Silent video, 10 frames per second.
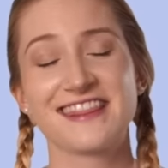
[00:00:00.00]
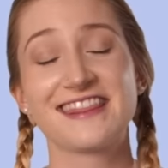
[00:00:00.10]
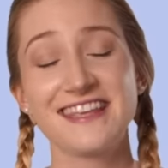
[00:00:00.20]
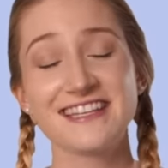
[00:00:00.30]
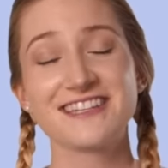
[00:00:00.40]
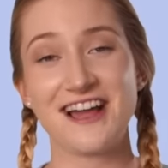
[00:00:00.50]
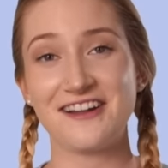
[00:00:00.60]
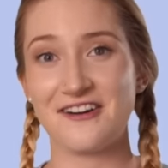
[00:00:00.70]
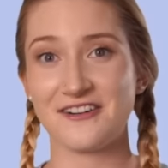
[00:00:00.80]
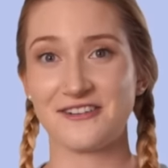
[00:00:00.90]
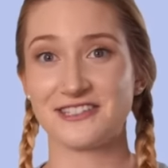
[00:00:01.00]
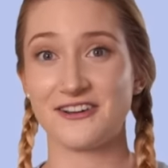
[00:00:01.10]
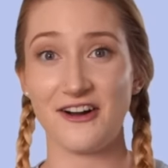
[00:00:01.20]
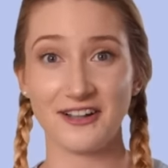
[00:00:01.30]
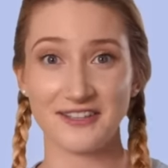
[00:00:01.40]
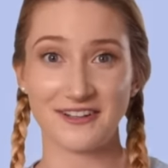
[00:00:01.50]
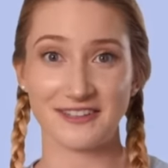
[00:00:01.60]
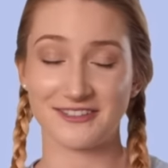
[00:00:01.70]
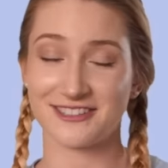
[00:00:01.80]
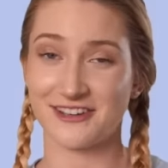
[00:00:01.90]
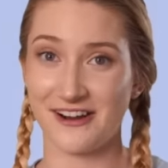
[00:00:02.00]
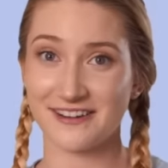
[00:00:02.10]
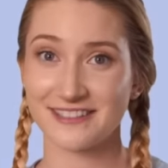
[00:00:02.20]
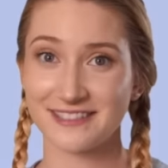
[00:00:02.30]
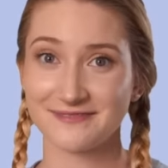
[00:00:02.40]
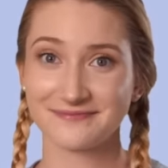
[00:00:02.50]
This shout out goes to all of our little stars.